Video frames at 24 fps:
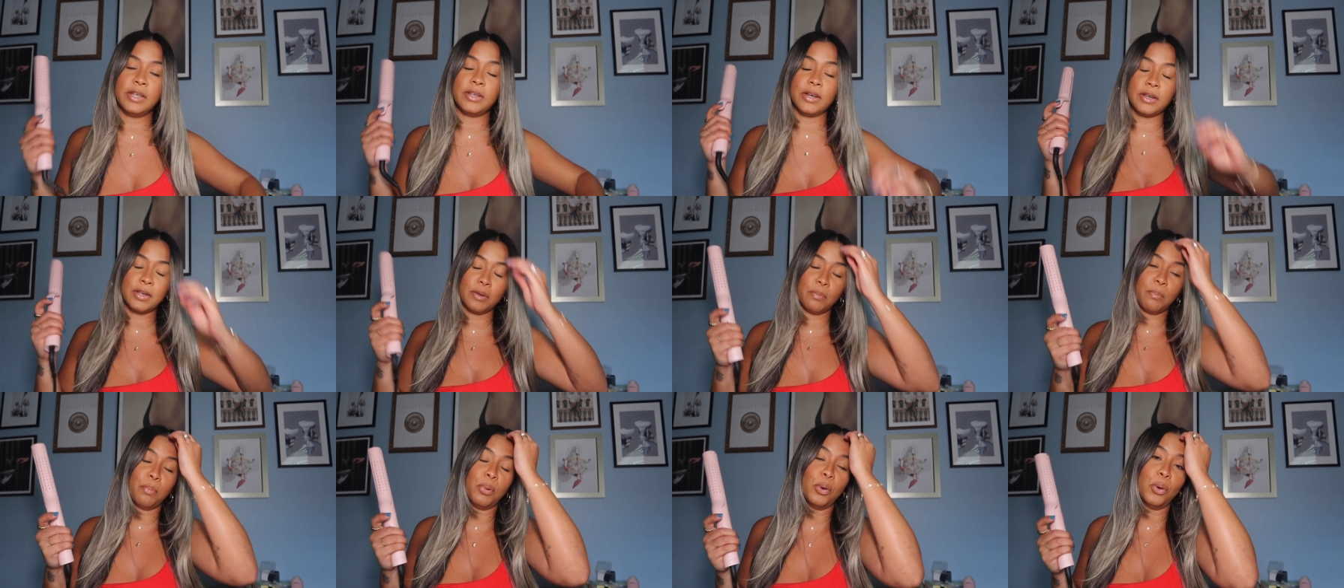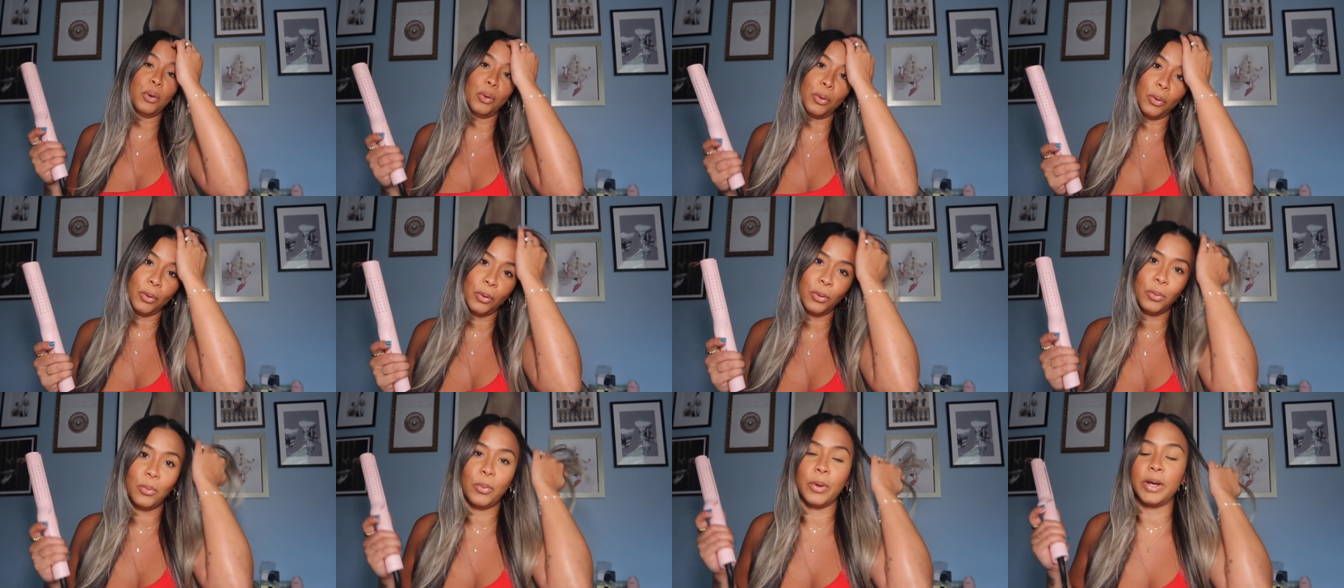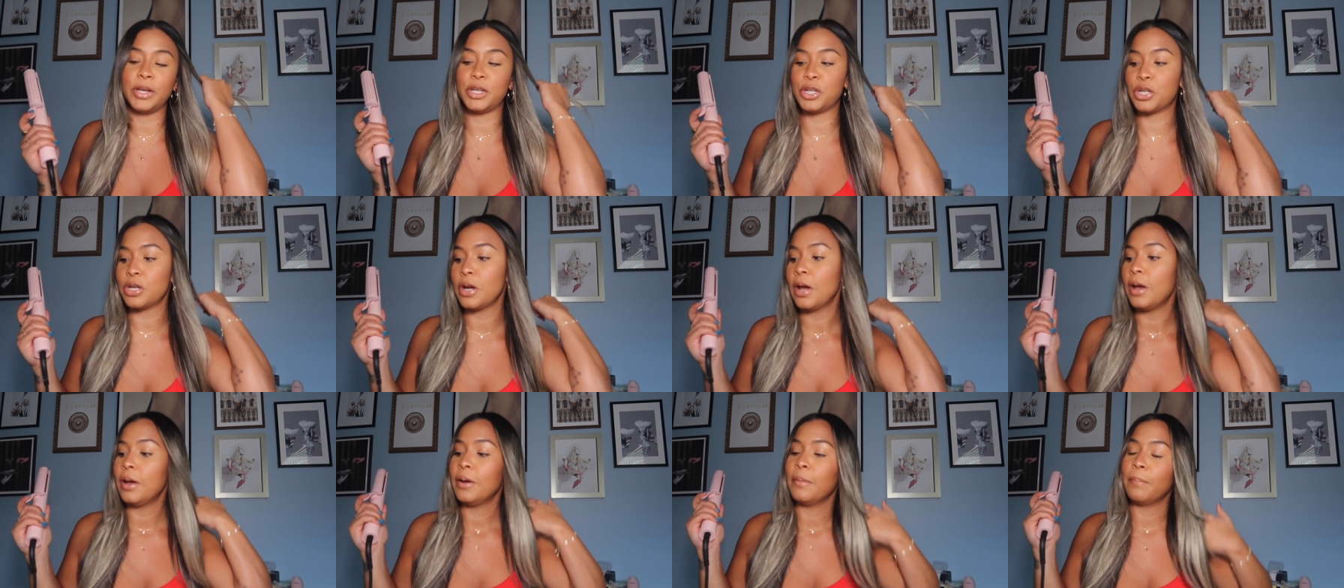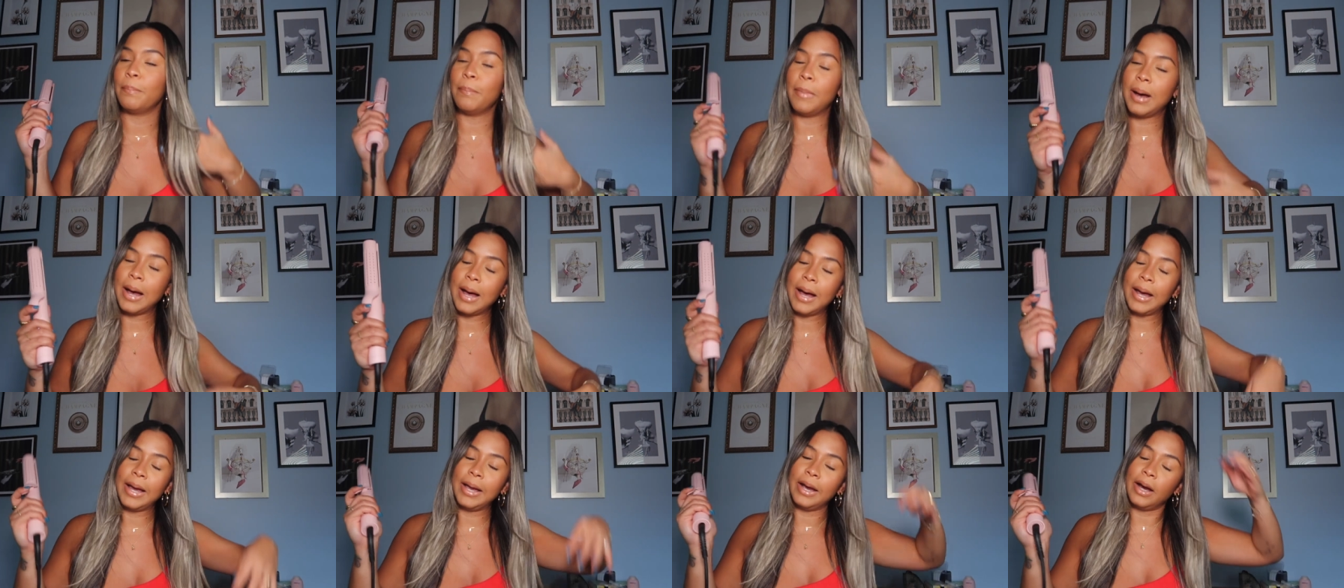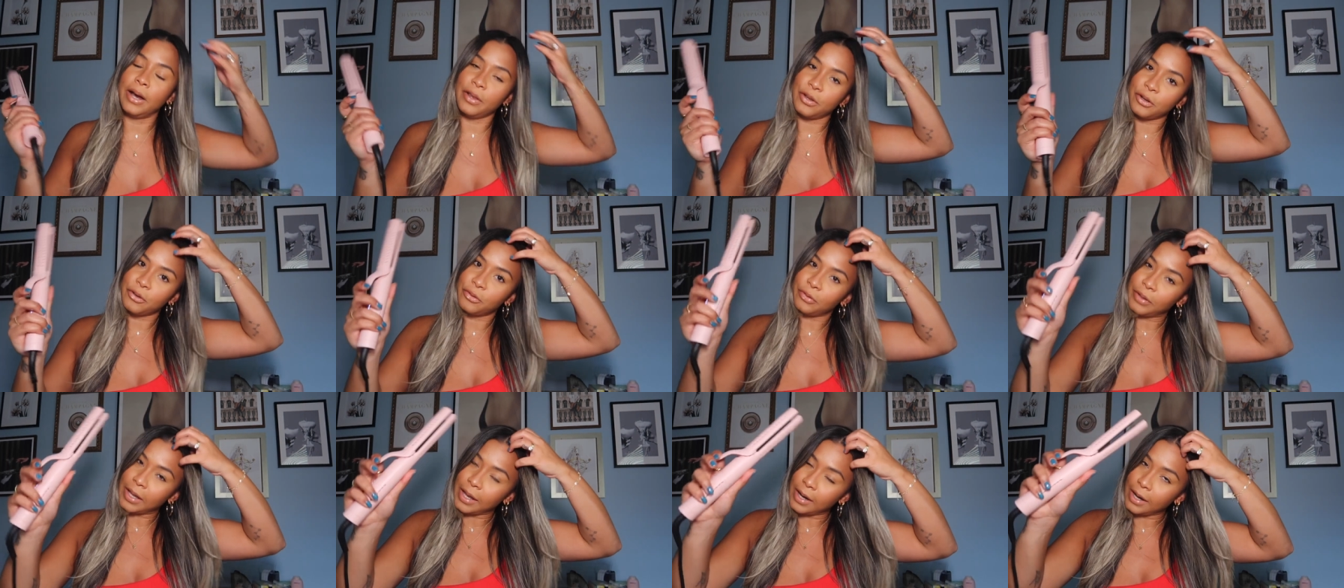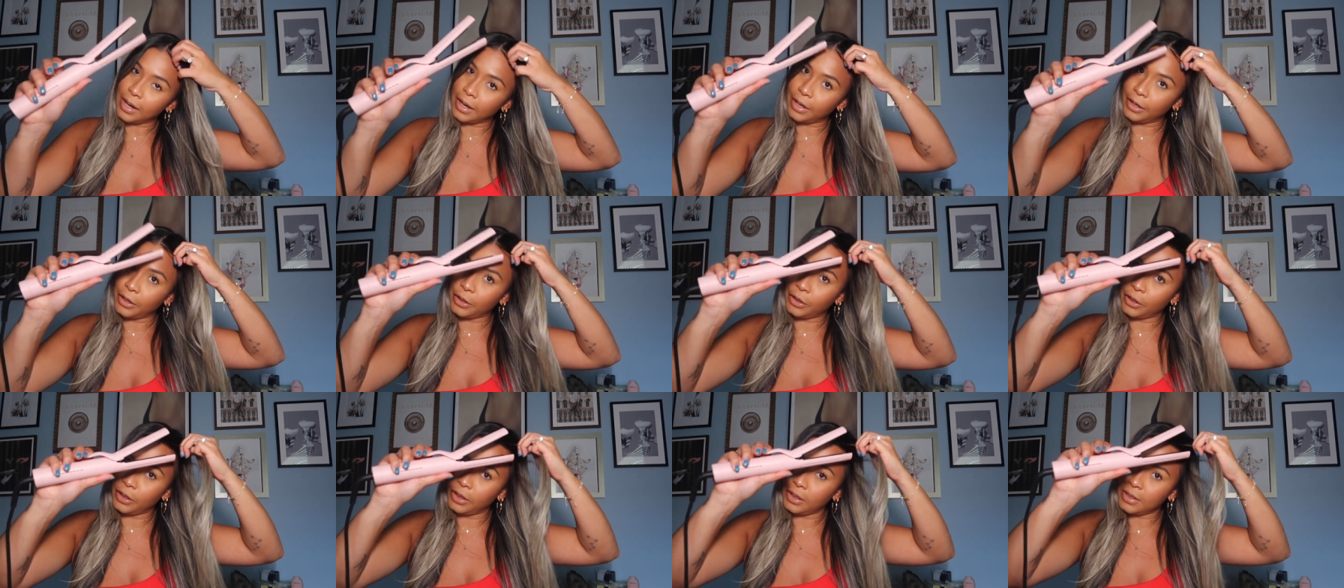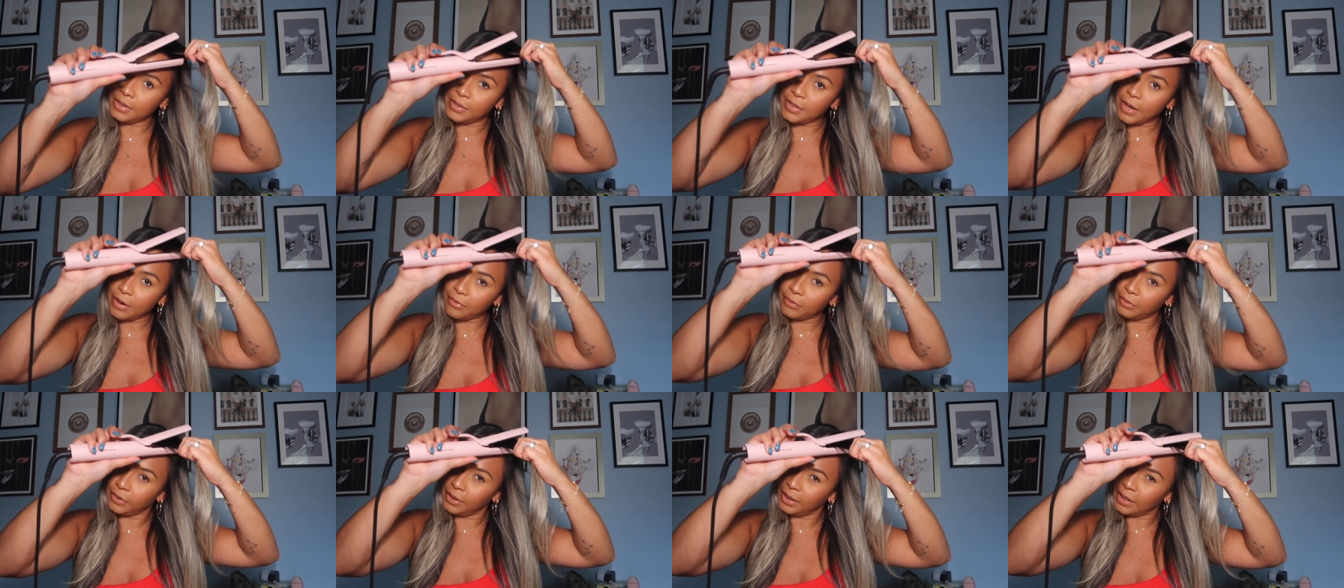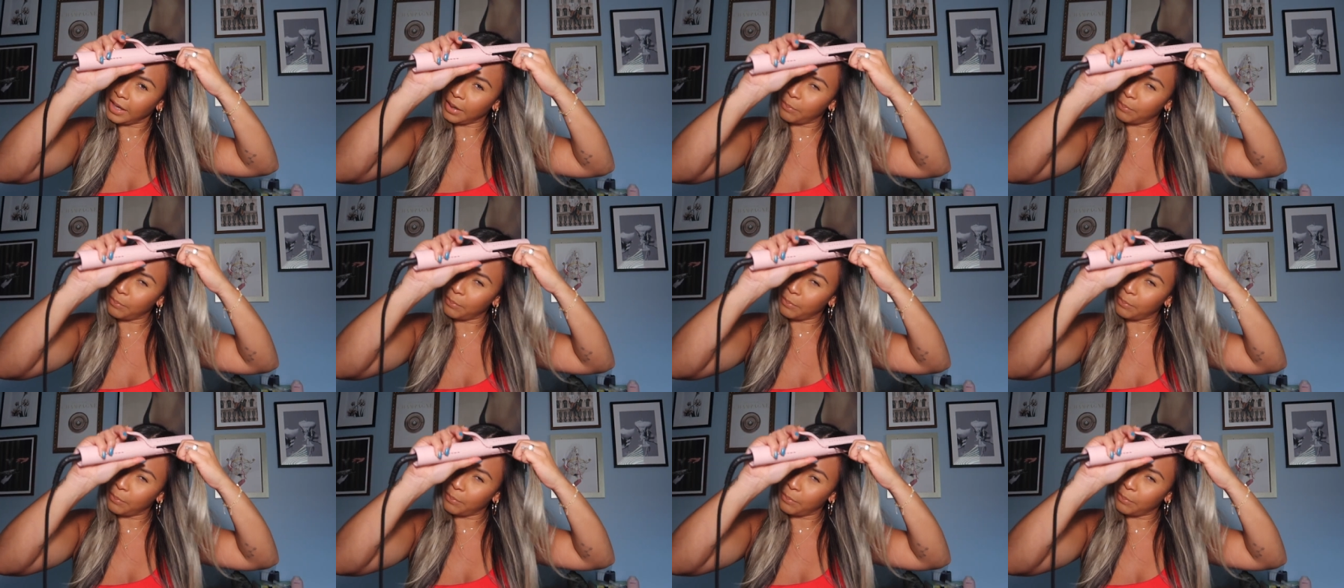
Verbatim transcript: it doesn't pull which my other flat iron definitely